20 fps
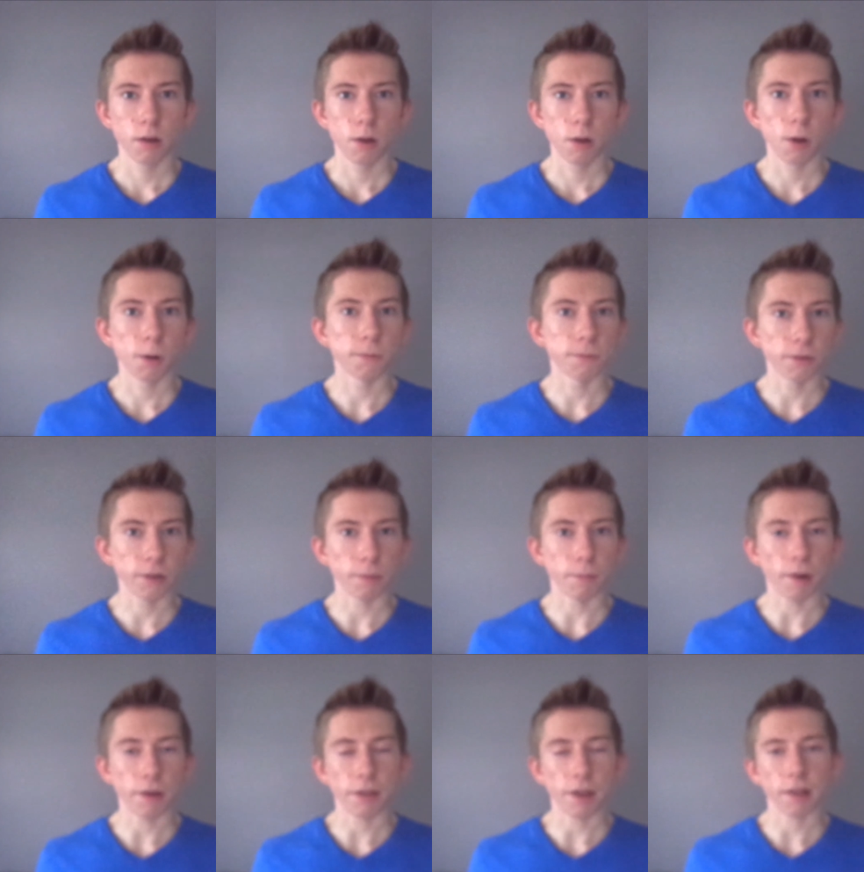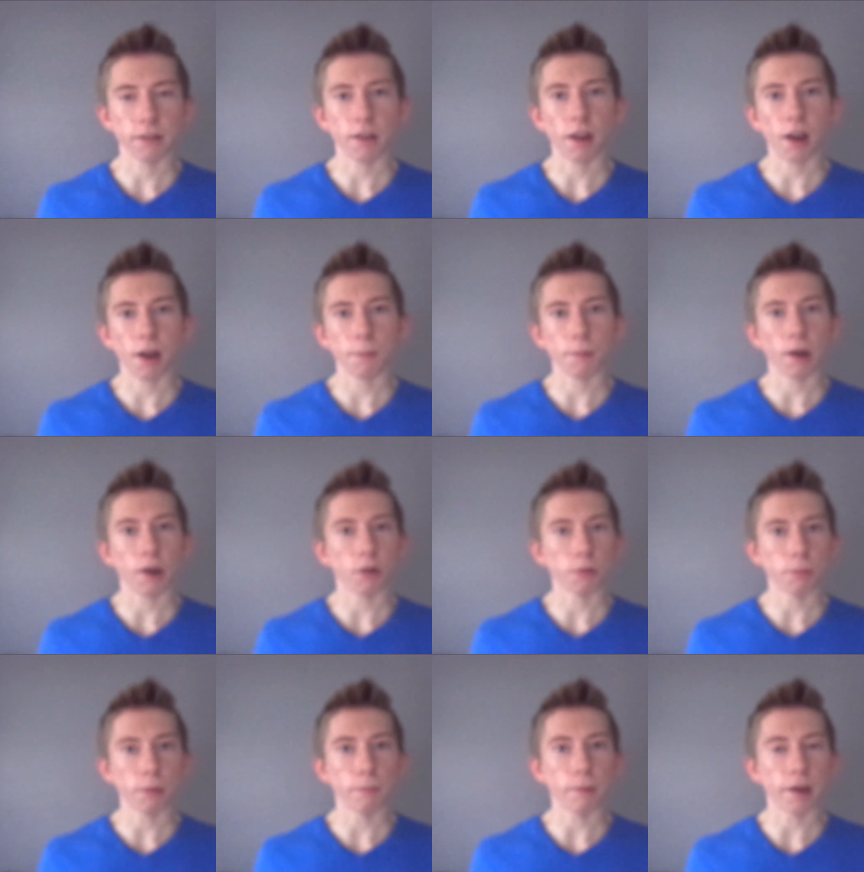Hopefully by that time I
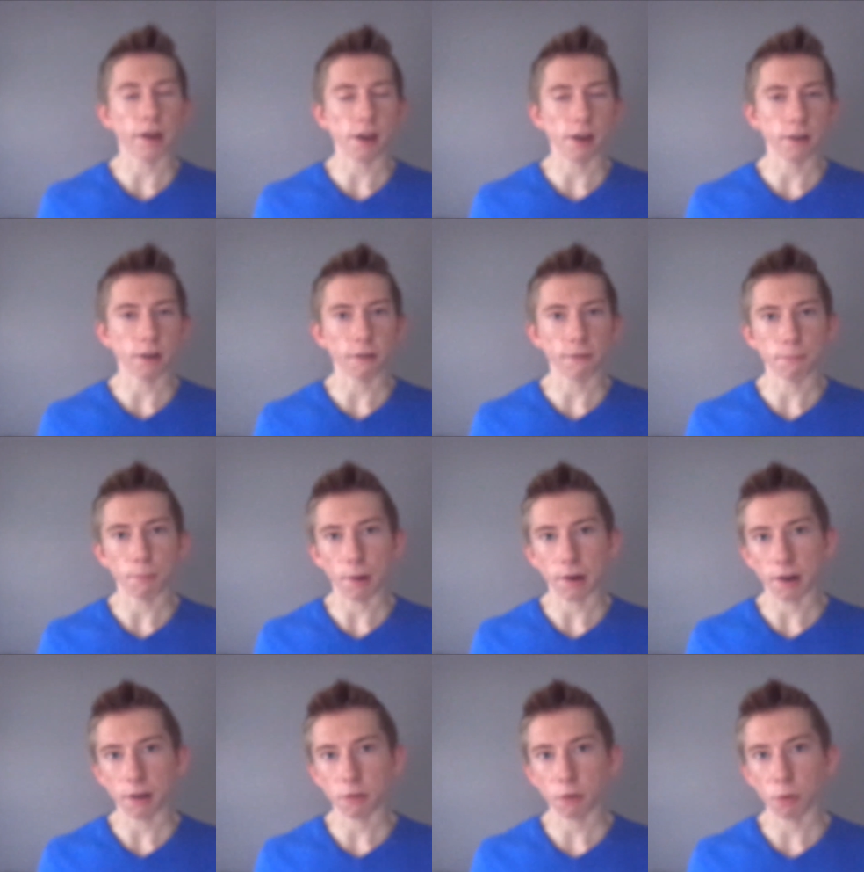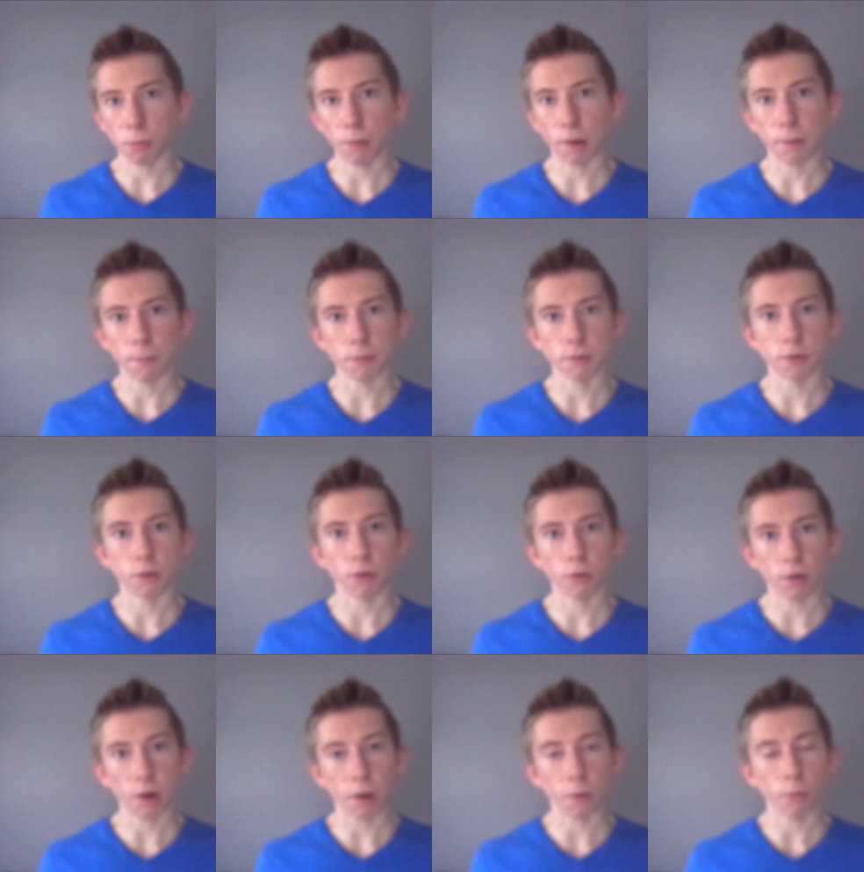would be making enough money to be able to do
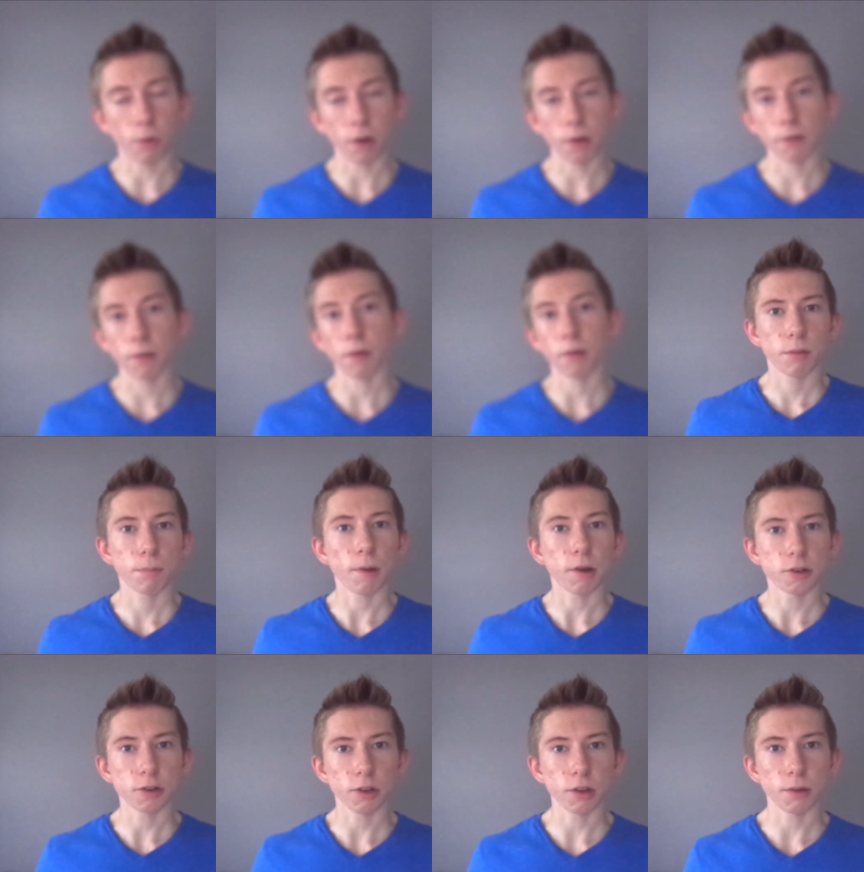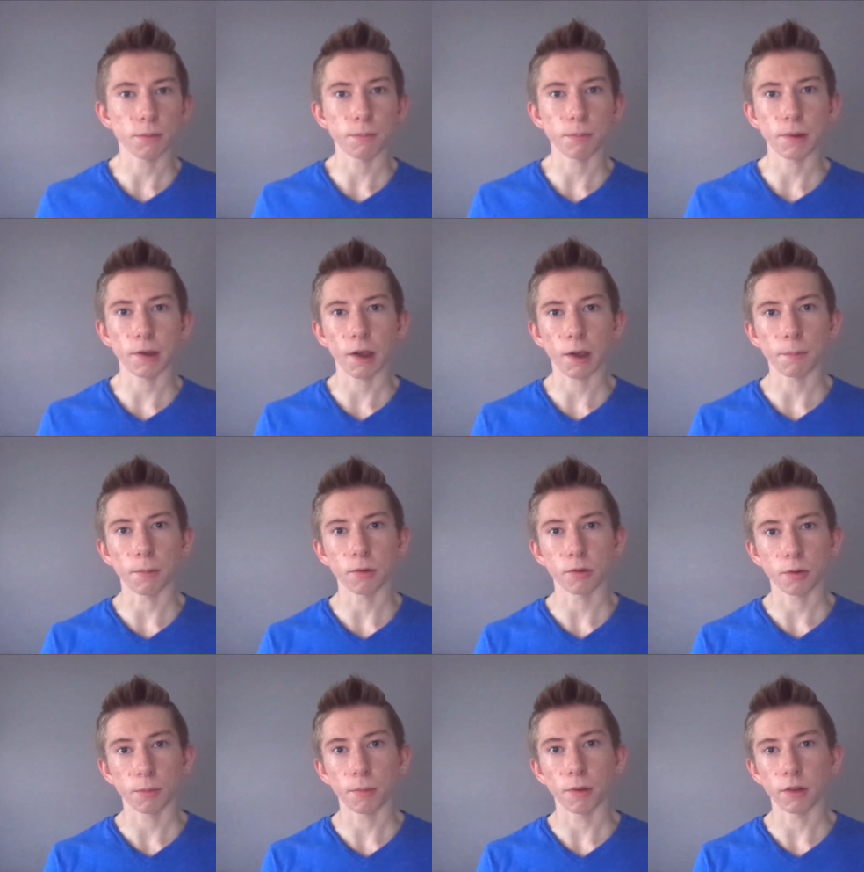what I want, especially to be able
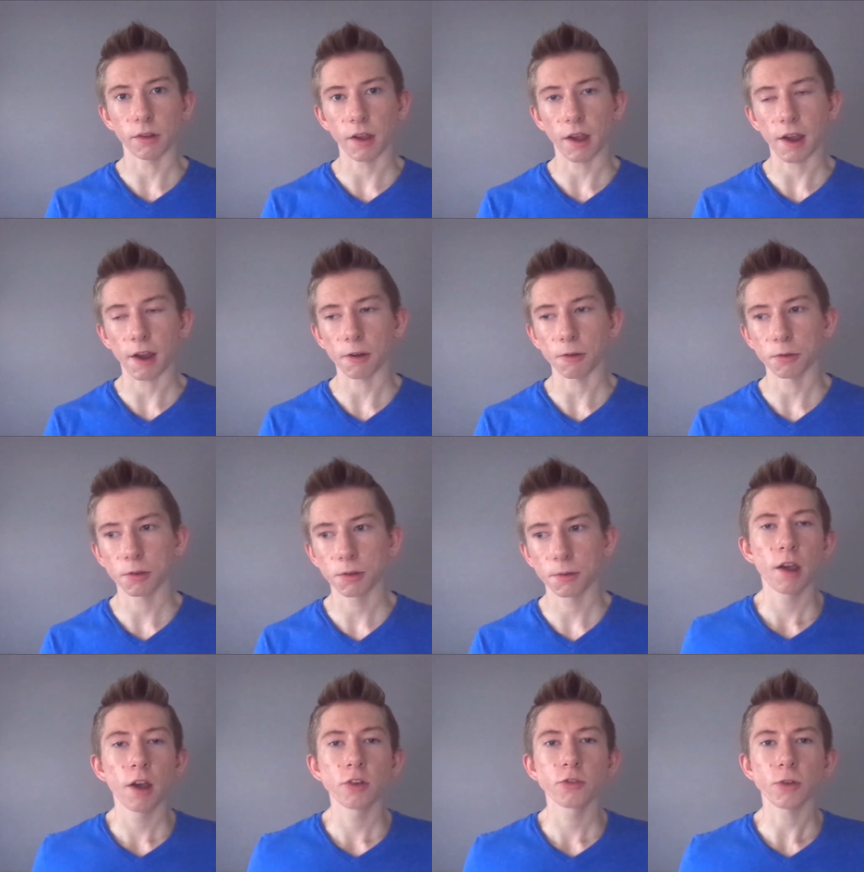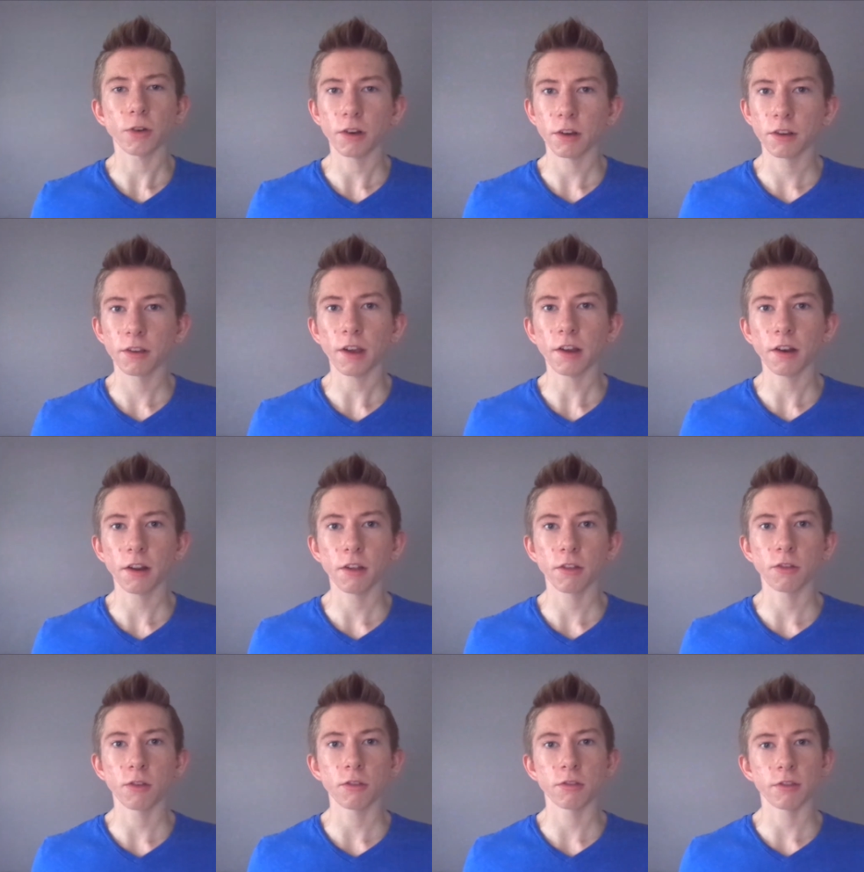to build a house. So I
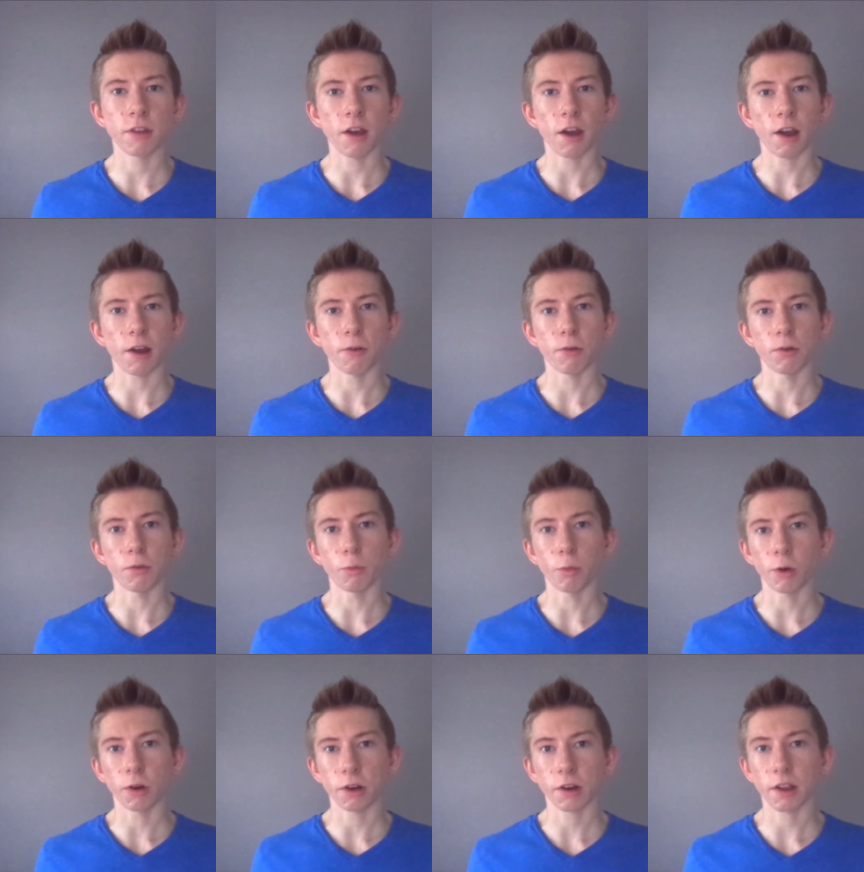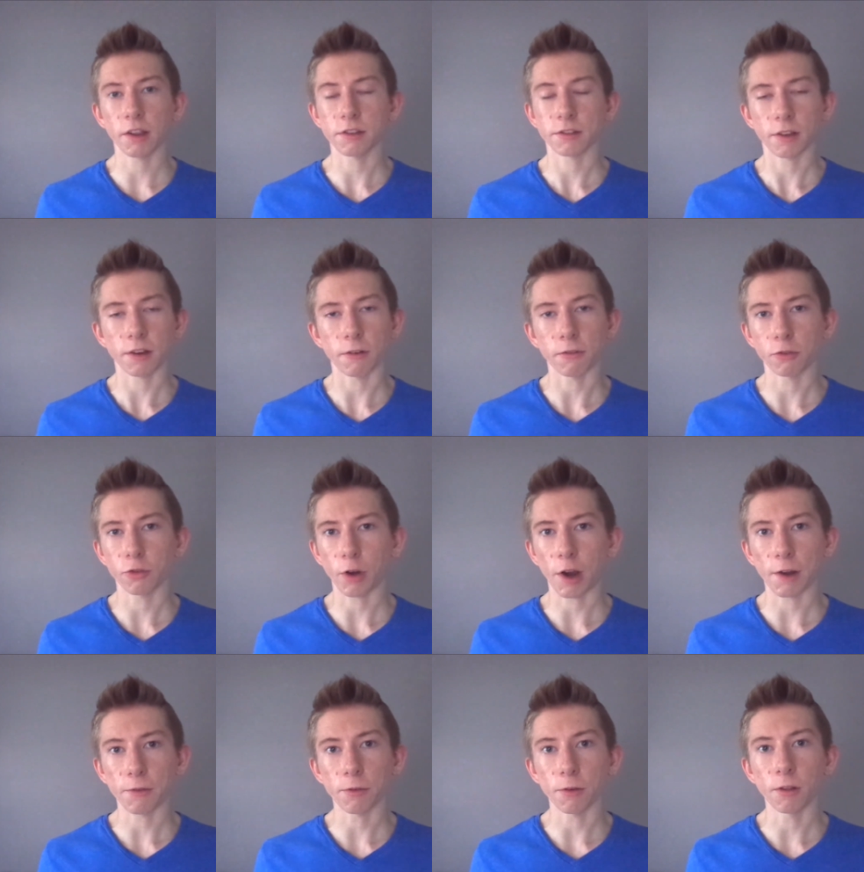decided that I would work instead of
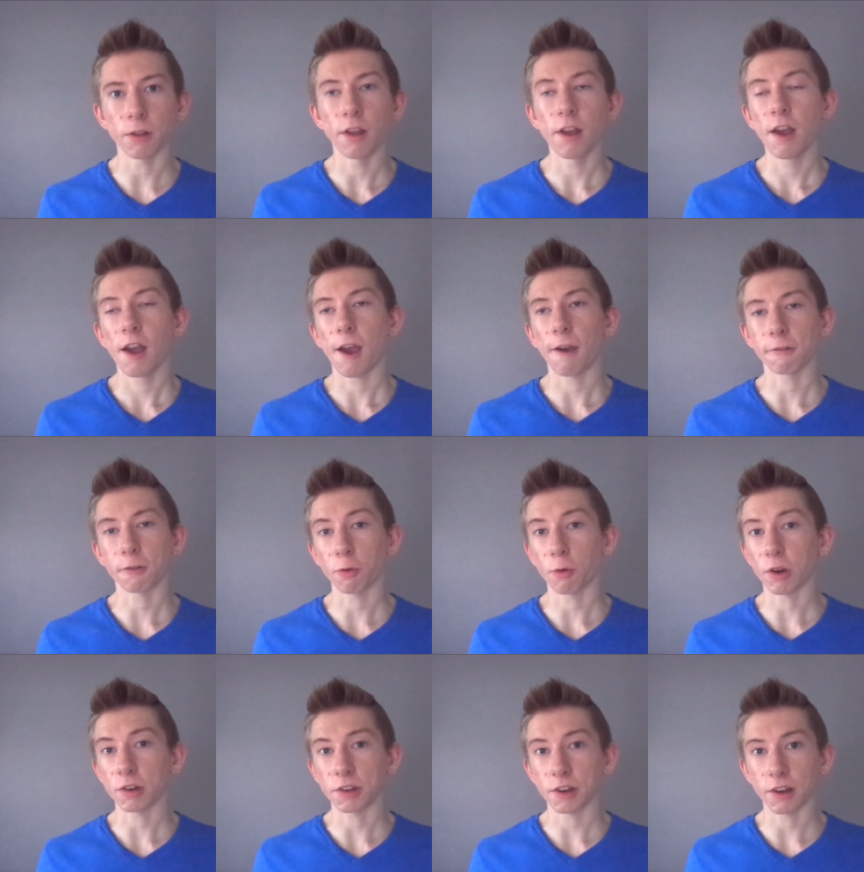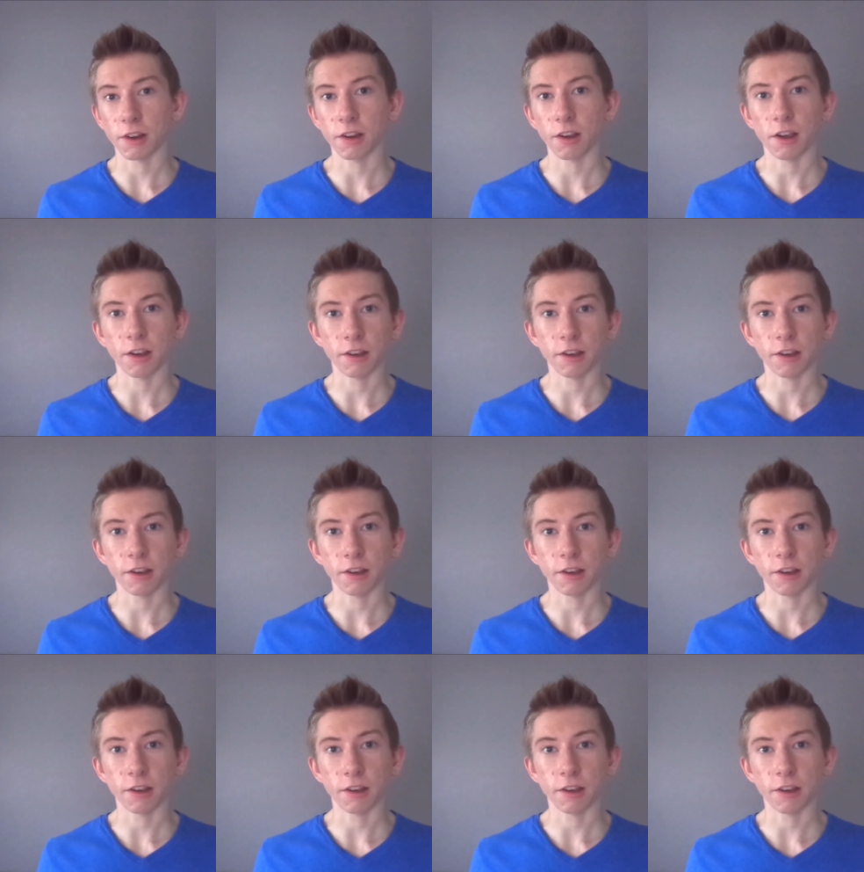travel after watching a